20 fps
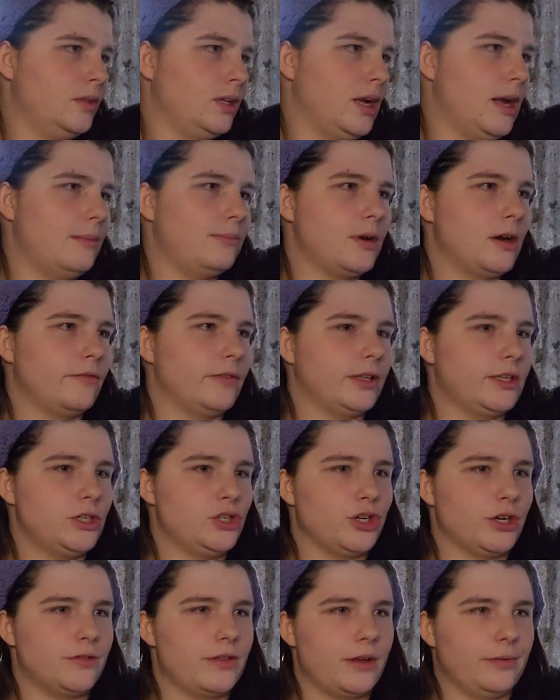I'm not really
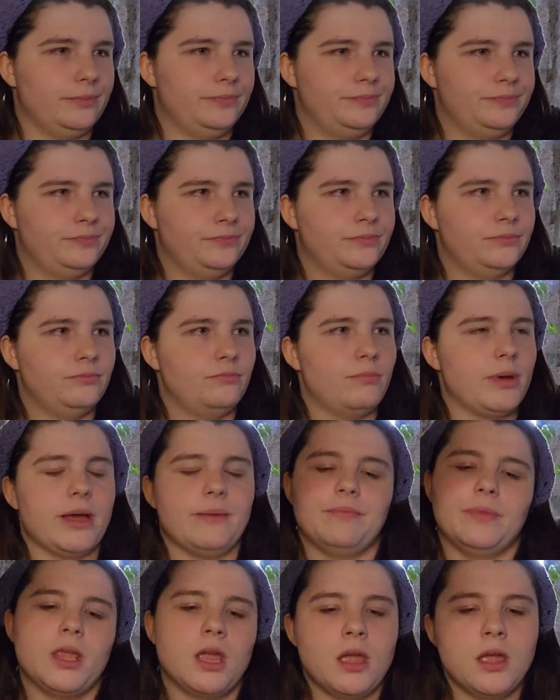sure though, but
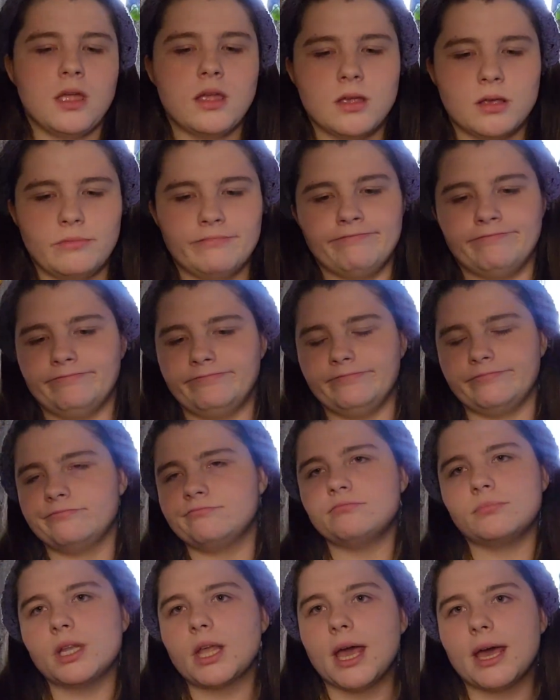
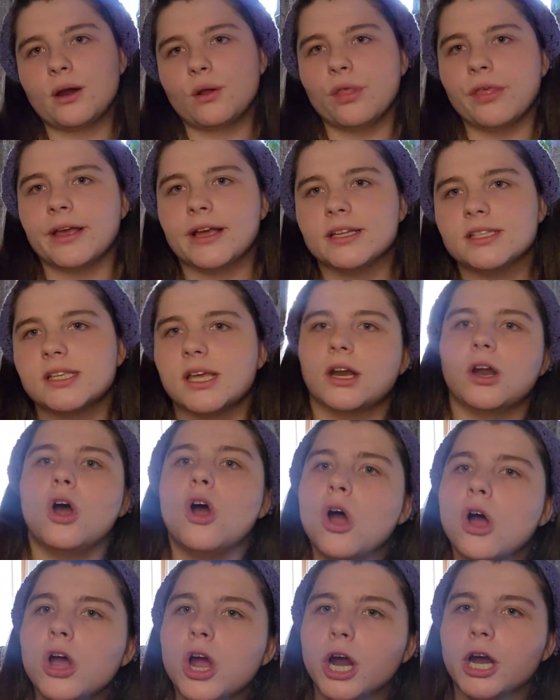I don't think it's gonna
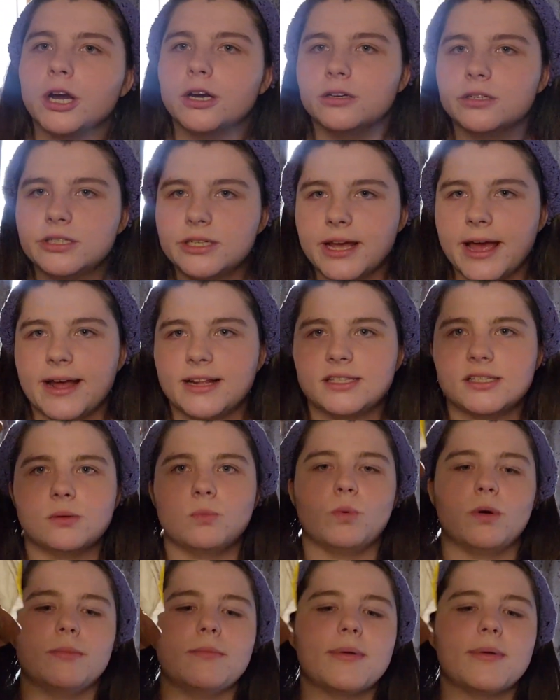hurt to add some worm